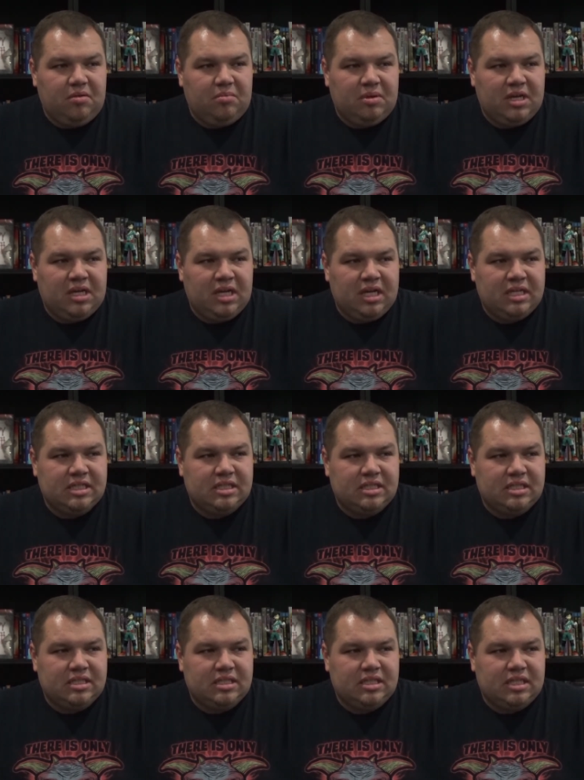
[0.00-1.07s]

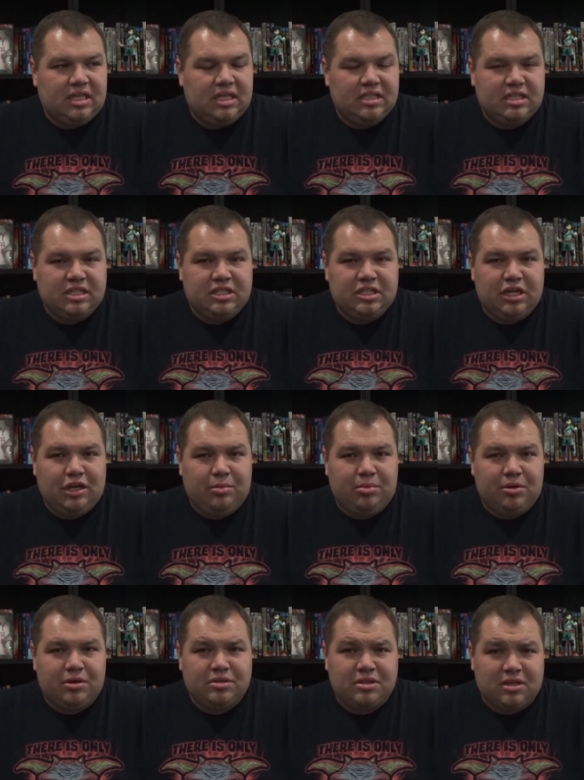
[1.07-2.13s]
because he's a shitty
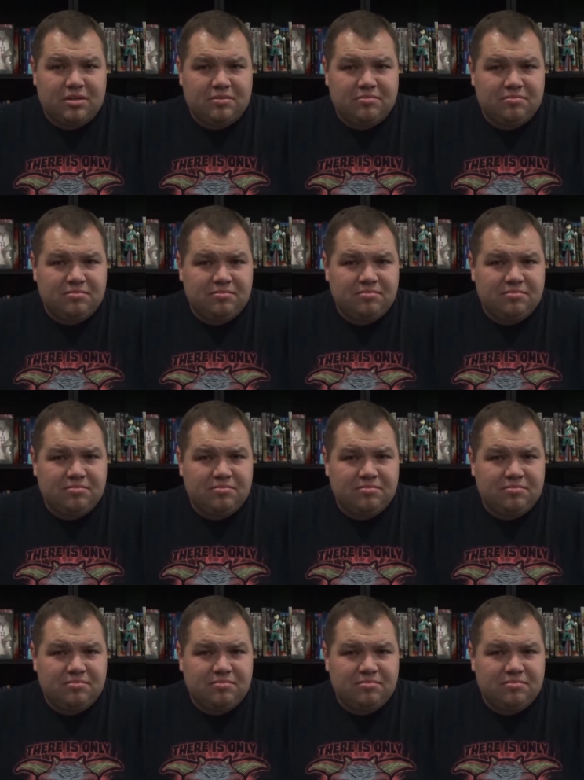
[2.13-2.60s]
person.